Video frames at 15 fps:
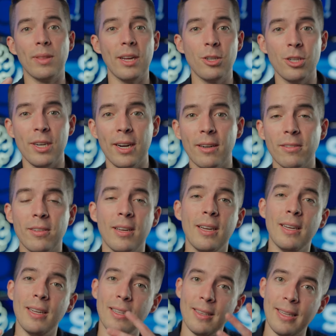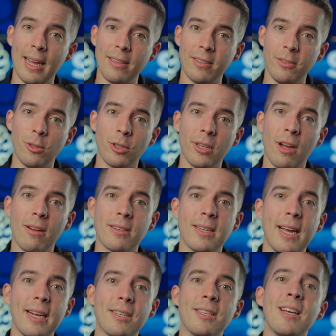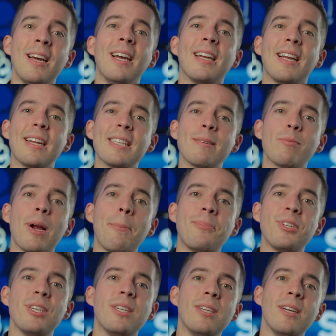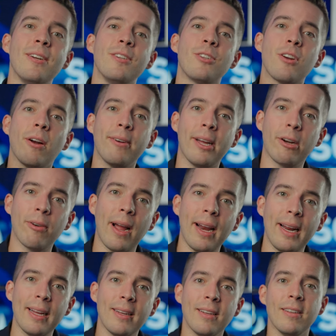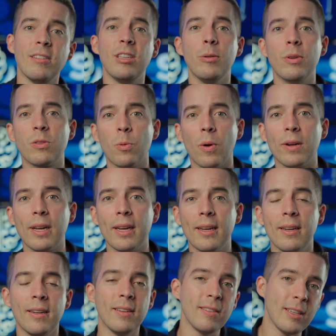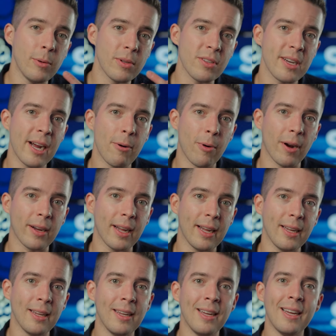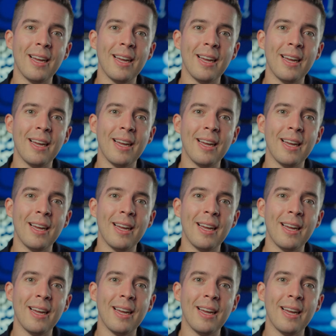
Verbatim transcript: With engineers, That's usually all it takes. Get some reps in, start iterating, see what's working, see what's not working,